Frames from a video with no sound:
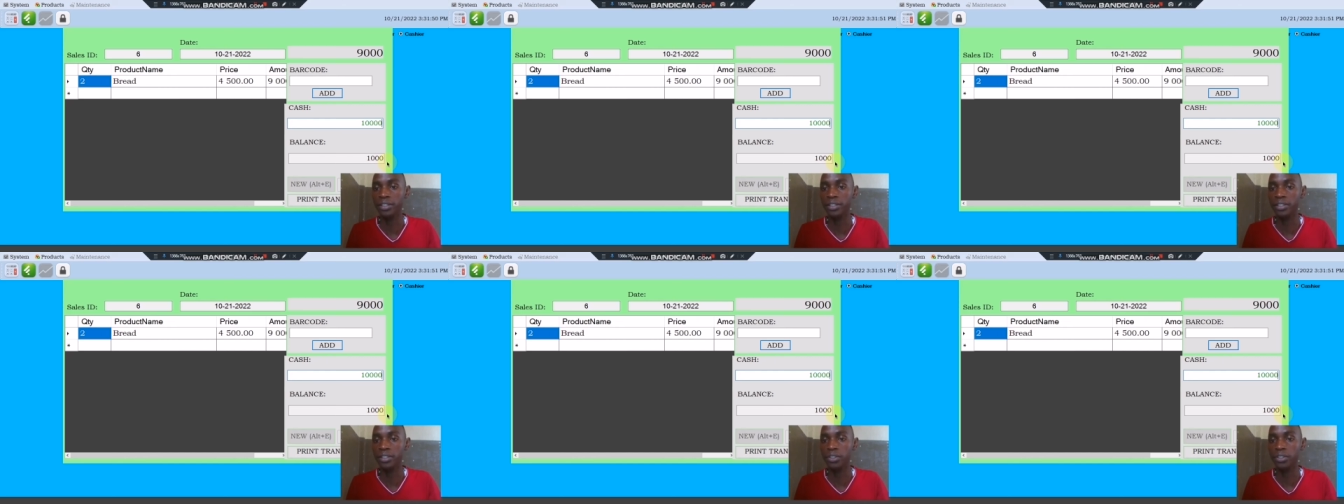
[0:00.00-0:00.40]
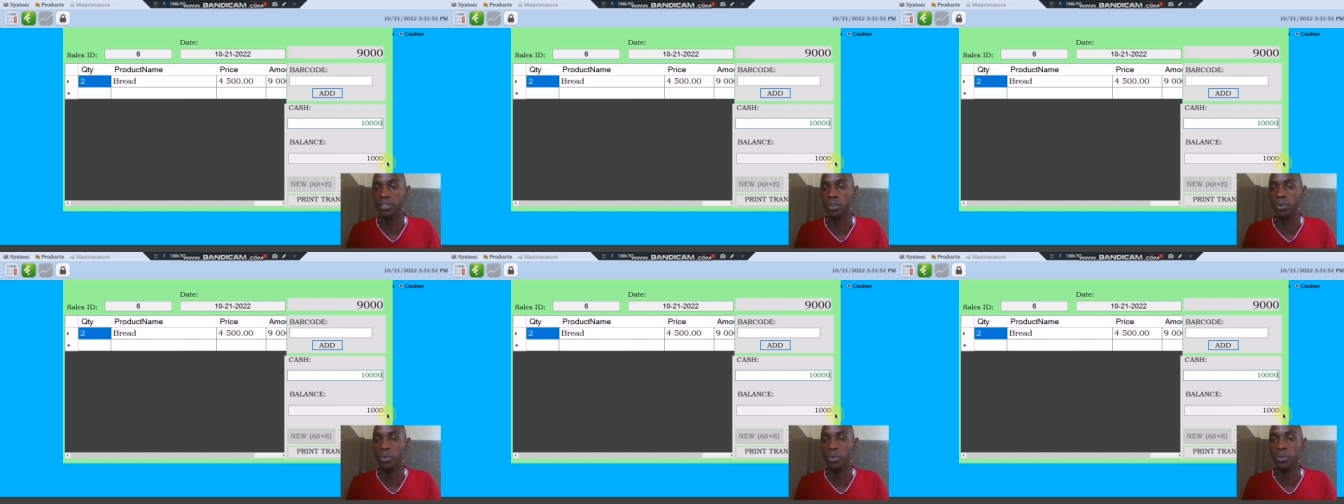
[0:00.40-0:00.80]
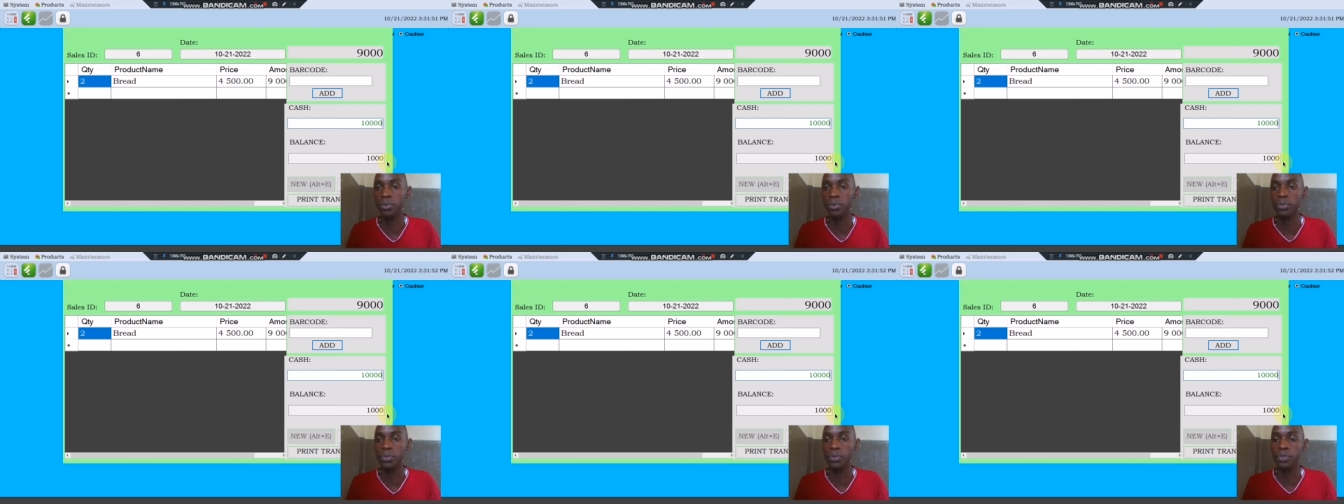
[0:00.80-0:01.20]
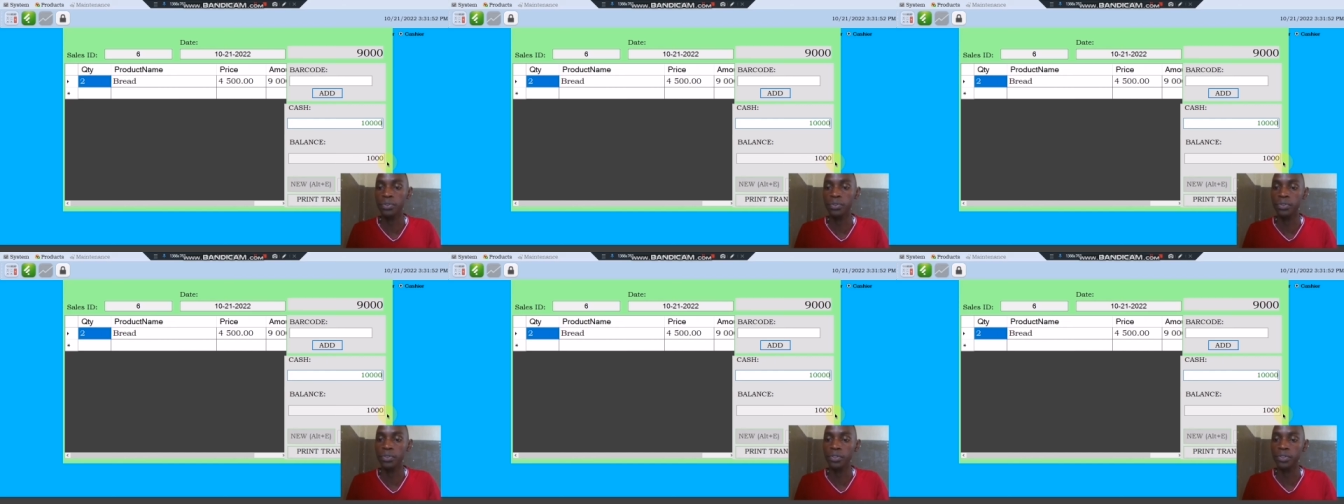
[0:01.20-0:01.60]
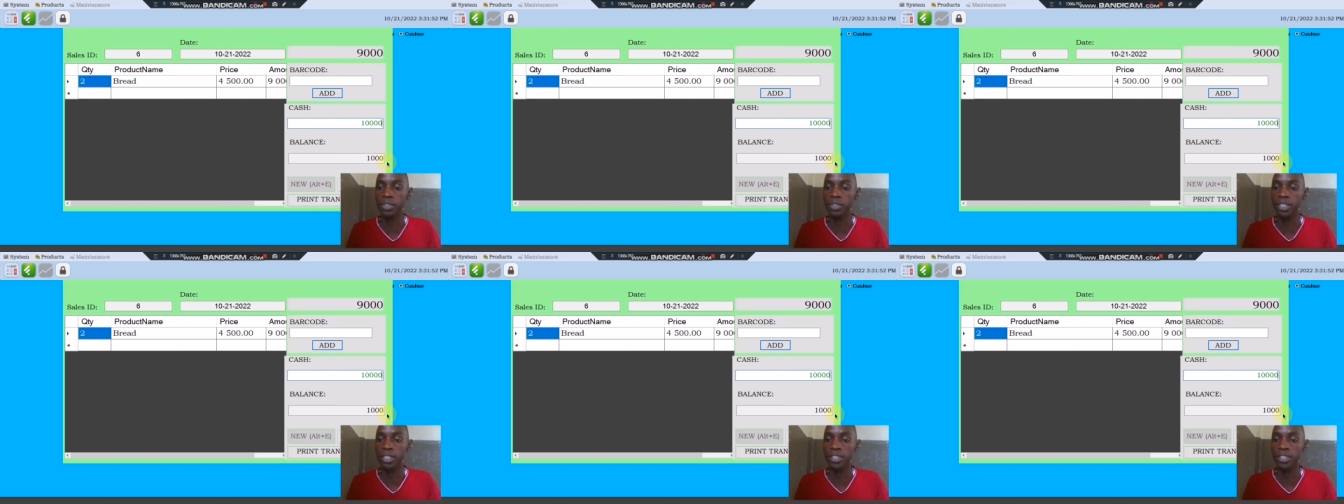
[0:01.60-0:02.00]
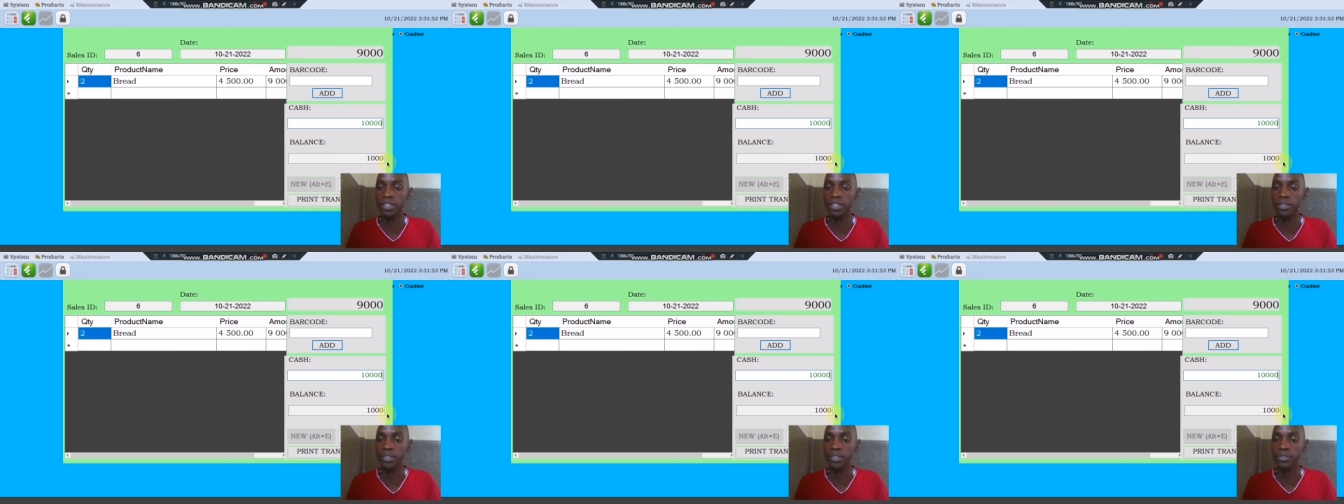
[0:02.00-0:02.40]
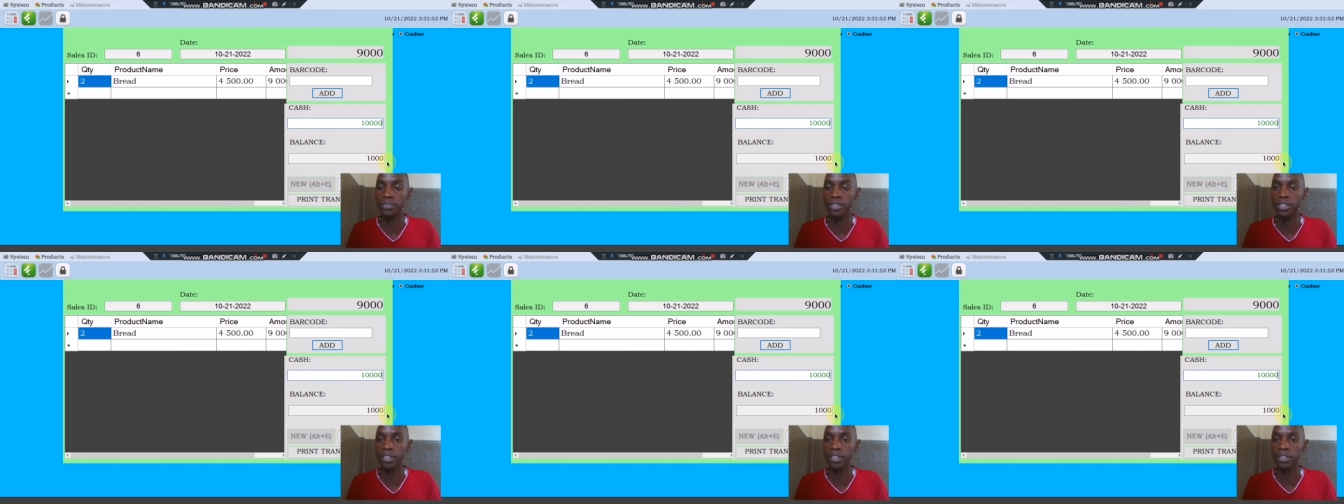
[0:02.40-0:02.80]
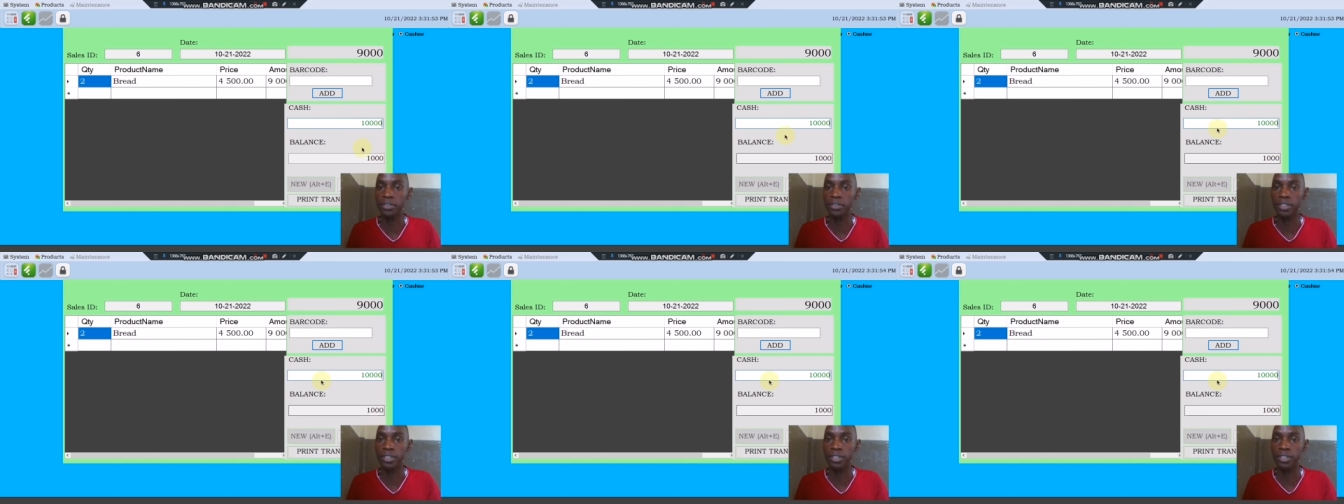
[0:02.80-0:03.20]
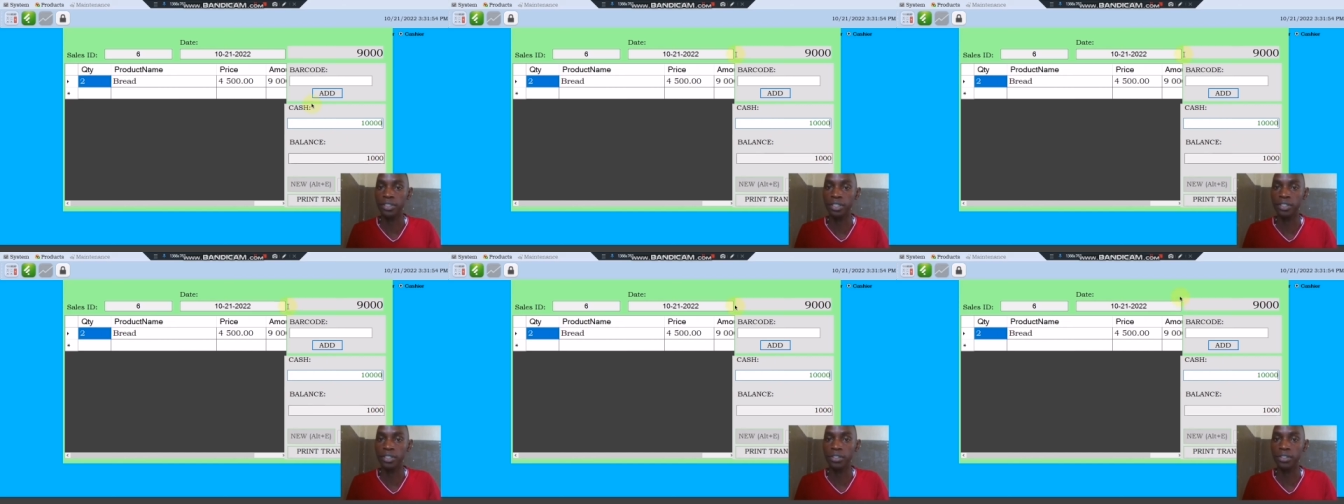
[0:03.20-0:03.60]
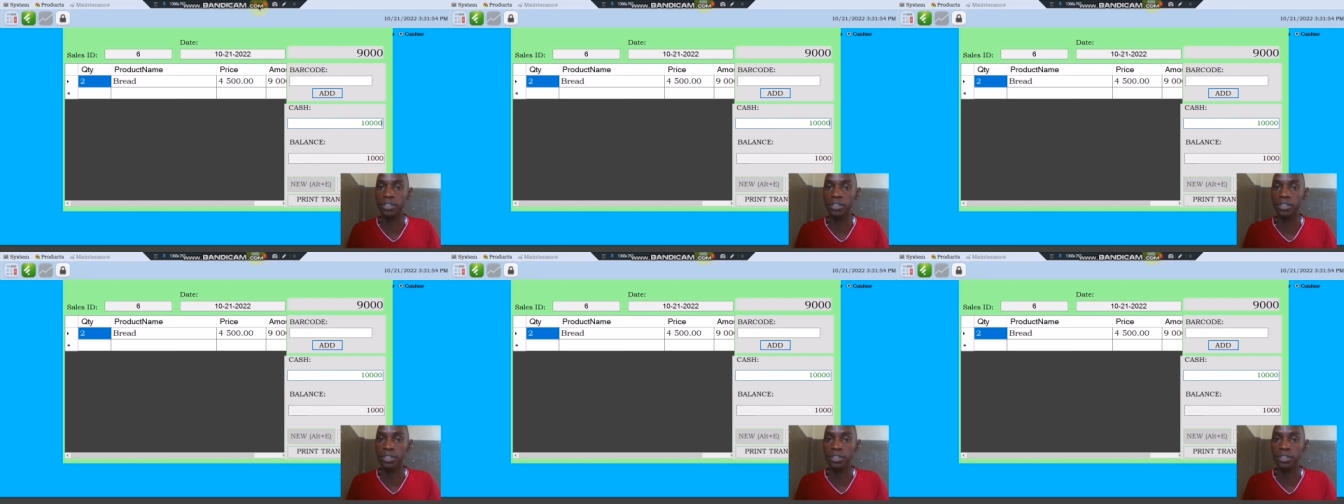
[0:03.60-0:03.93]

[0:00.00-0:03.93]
So that's the first transaction.